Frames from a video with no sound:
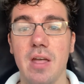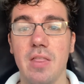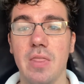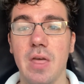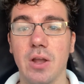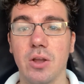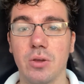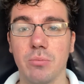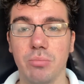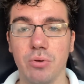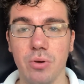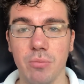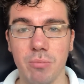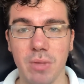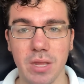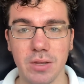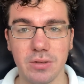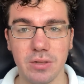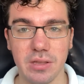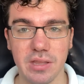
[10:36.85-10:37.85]
that could put
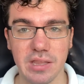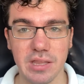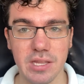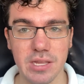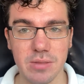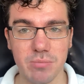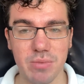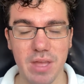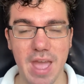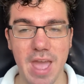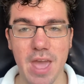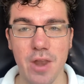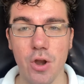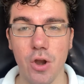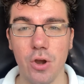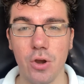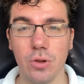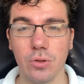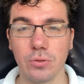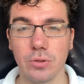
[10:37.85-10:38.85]
men to sleep and
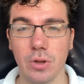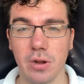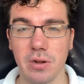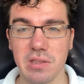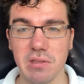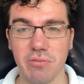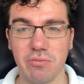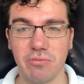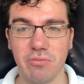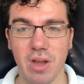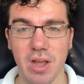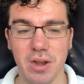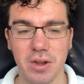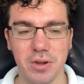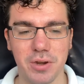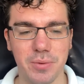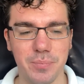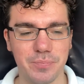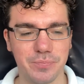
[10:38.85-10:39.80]
hurl darts of fire.